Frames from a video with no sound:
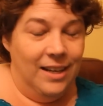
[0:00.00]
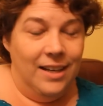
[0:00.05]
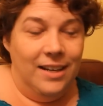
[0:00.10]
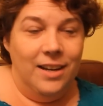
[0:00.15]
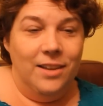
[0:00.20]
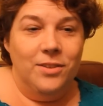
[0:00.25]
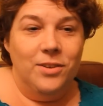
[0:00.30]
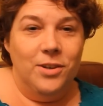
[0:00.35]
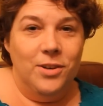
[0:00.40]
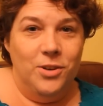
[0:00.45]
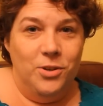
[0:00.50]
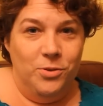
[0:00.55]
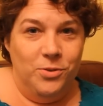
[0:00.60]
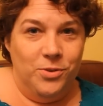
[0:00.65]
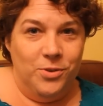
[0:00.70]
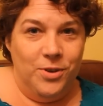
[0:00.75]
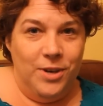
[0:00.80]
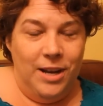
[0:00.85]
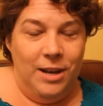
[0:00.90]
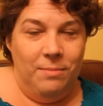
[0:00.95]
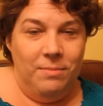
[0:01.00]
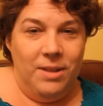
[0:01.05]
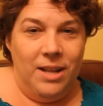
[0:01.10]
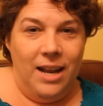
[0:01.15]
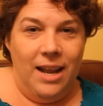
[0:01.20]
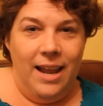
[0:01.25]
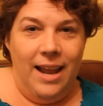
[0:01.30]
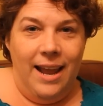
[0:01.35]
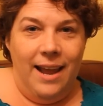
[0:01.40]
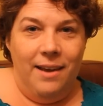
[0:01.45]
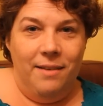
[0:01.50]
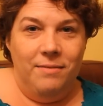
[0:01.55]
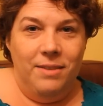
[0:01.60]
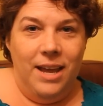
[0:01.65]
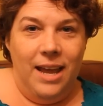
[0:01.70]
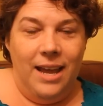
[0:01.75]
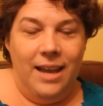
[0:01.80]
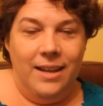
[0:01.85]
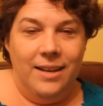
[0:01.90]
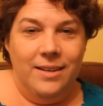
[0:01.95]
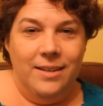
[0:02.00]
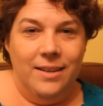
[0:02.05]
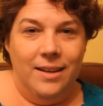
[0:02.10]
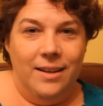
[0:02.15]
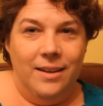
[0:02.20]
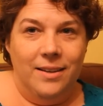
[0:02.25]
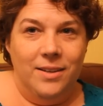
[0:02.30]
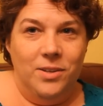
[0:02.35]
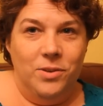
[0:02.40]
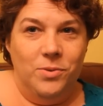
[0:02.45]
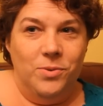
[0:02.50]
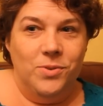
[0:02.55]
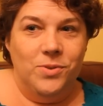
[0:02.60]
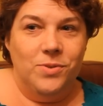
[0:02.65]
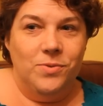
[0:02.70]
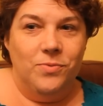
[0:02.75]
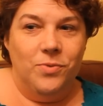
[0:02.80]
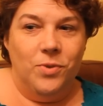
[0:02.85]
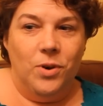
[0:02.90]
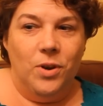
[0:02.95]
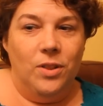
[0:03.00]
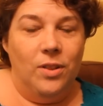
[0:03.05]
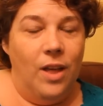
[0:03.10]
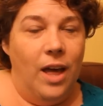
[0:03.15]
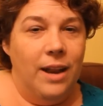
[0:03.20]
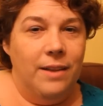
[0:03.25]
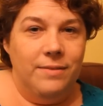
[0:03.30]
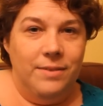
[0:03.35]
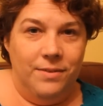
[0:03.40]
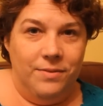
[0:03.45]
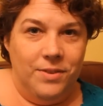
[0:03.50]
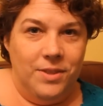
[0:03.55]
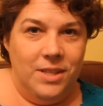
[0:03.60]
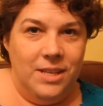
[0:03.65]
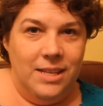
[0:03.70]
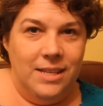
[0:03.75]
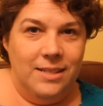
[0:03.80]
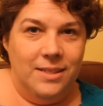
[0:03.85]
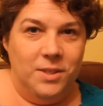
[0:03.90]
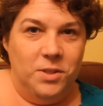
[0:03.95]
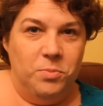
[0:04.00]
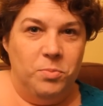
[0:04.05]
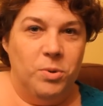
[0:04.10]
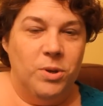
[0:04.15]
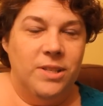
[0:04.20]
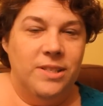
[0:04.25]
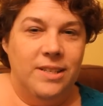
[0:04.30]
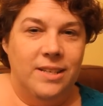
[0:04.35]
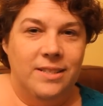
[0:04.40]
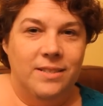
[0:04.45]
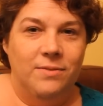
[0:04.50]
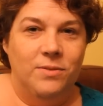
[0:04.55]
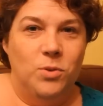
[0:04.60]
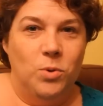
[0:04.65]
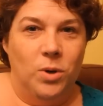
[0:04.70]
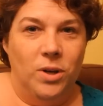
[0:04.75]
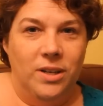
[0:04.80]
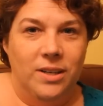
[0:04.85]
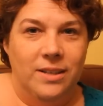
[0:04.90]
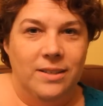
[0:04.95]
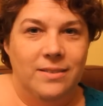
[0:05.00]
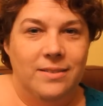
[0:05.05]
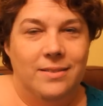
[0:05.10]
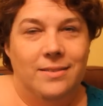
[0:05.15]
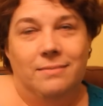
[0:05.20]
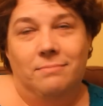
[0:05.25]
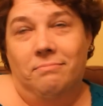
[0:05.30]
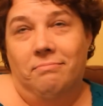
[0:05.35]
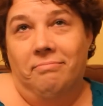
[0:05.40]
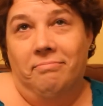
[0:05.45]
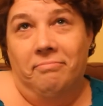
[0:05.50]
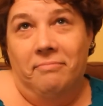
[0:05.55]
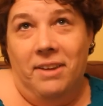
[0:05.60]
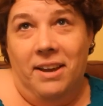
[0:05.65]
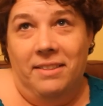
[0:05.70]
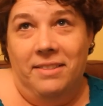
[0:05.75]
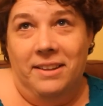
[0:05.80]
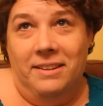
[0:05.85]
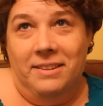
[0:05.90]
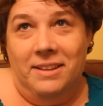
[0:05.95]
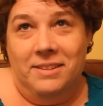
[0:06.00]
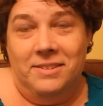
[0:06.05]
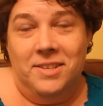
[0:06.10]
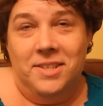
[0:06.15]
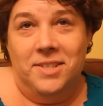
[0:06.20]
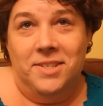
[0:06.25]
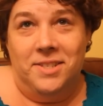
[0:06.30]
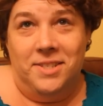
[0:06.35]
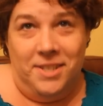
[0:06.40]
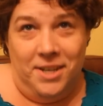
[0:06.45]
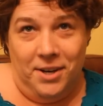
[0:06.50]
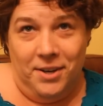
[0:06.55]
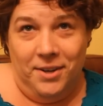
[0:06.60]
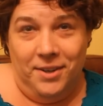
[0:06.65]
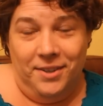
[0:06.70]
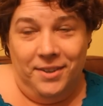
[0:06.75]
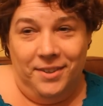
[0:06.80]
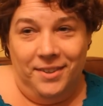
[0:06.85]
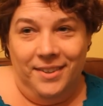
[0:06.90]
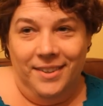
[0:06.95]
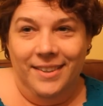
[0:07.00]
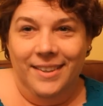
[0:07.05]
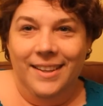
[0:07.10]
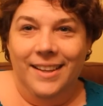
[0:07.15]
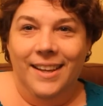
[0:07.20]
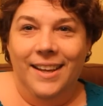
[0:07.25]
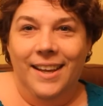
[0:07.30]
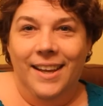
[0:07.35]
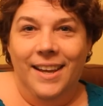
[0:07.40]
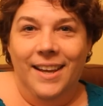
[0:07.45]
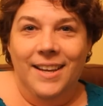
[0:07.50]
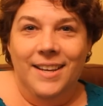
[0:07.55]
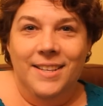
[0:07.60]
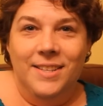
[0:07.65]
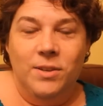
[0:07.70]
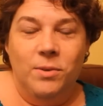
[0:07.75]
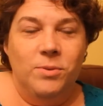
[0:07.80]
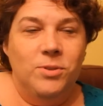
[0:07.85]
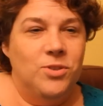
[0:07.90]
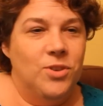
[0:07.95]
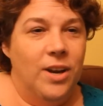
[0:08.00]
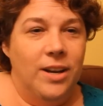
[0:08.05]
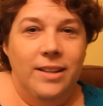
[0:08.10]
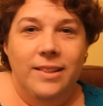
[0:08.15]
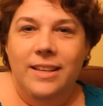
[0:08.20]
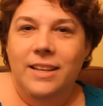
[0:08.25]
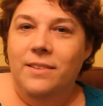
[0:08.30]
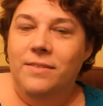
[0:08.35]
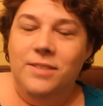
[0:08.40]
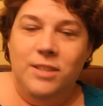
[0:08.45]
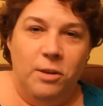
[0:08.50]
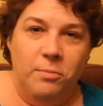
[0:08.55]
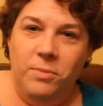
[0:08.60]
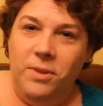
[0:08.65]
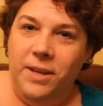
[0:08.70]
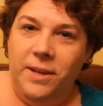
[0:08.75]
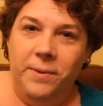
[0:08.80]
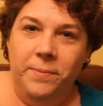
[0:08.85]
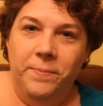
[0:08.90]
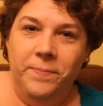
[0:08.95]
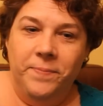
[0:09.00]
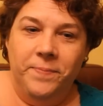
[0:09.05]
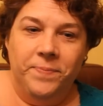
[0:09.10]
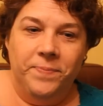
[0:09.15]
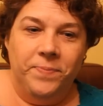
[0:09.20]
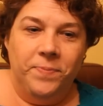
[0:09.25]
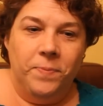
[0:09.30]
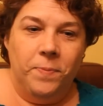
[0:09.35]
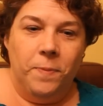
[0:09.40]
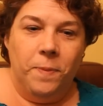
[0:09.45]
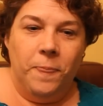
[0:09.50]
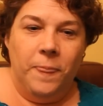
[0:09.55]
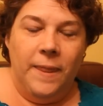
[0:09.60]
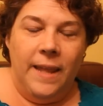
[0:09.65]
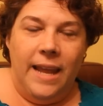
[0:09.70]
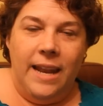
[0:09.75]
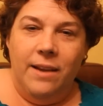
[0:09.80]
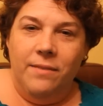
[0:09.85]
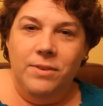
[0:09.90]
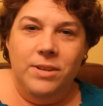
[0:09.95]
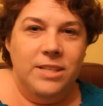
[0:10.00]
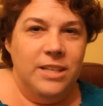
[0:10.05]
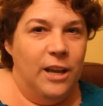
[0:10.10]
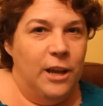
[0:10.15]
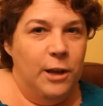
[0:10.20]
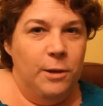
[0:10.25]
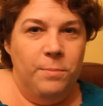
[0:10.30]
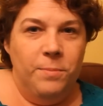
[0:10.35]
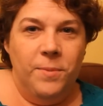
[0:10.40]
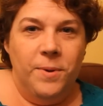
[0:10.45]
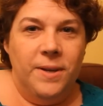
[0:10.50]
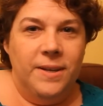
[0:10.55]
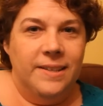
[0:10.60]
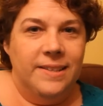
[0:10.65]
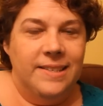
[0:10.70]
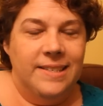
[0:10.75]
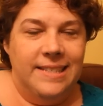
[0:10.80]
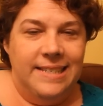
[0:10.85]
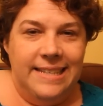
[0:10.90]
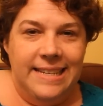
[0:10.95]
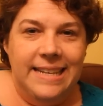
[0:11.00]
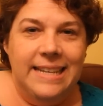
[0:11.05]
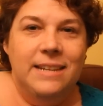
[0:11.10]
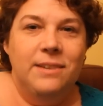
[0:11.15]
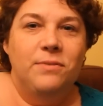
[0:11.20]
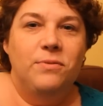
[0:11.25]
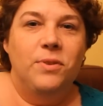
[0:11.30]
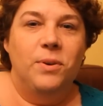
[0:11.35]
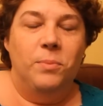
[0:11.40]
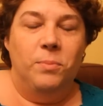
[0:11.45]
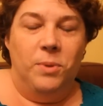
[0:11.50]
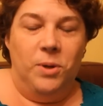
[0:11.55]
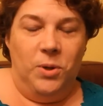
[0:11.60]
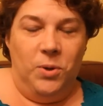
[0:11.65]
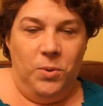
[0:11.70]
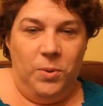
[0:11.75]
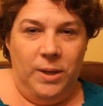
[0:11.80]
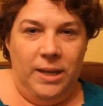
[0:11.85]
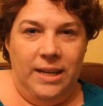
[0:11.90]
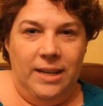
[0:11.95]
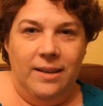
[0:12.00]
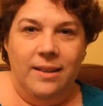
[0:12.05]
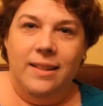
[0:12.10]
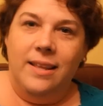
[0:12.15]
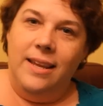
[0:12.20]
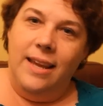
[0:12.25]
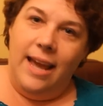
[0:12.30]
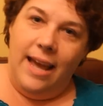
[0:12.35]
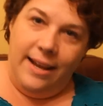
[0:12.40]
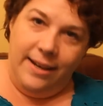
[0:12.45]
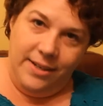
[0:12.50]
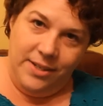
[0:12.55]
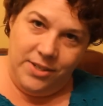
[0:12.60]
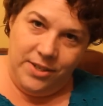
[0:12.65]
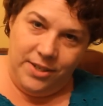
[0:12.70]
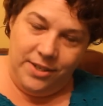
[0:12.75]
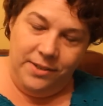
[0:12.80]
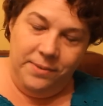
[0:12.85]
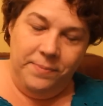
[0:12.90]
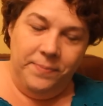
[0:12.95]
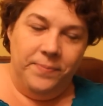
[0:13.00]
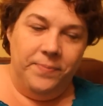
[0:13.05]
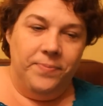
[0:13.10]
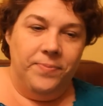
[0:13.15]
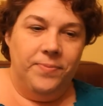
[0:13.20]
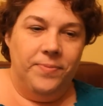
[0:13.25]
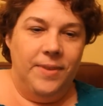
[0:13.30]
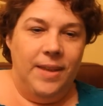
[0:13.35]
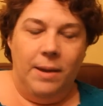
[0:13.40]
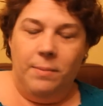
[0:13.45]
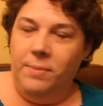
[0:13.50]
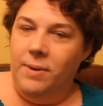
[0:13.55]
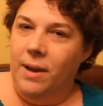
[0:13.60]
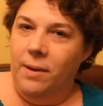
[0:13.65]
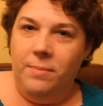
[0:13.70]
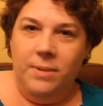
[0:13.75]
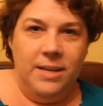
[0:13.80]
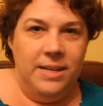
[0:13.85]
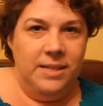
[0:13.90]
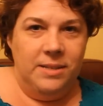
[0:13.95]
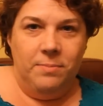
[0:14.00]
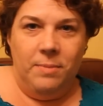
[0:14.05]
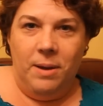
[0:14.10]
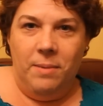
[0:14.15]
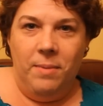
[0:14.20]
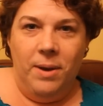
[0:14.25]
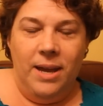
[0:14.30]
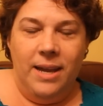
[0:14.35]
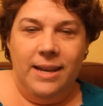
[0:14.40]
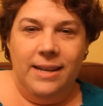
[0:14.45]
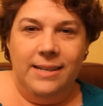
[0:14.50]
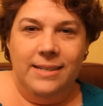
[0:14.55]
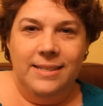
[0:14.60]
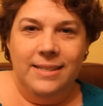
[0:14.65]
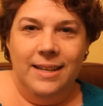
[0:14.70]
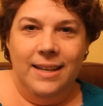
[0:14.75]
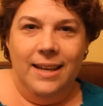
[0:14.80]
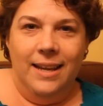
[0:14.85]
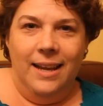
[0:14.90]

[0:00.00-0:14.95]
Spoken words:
Another username that I have had used for a lot of different things is Princess of Dorkness. I think that's hysterical. So I was trying to think of something, and every time Steve McQueen, the actor, kept coming into my mind.